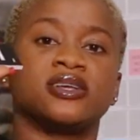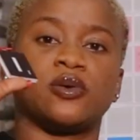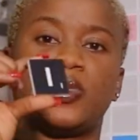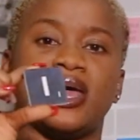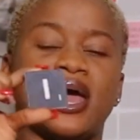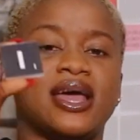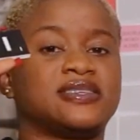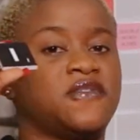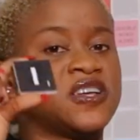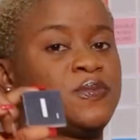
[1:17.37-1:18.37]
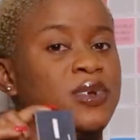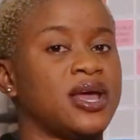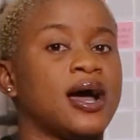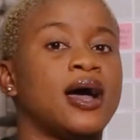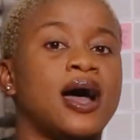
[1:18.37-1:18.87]
So player A is first
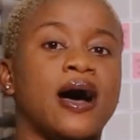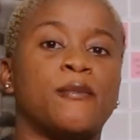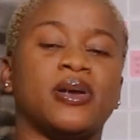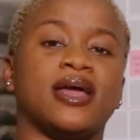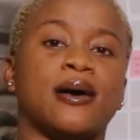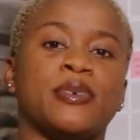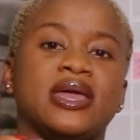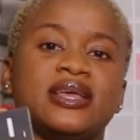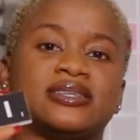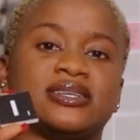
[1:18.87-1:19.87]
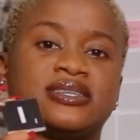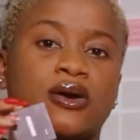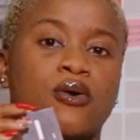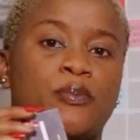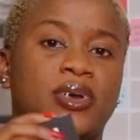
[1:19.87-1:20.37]
player and player B is the
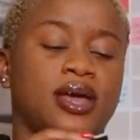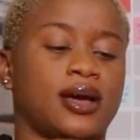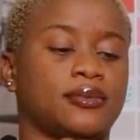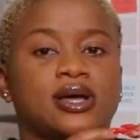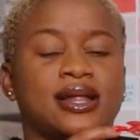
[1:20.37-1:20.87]
second player.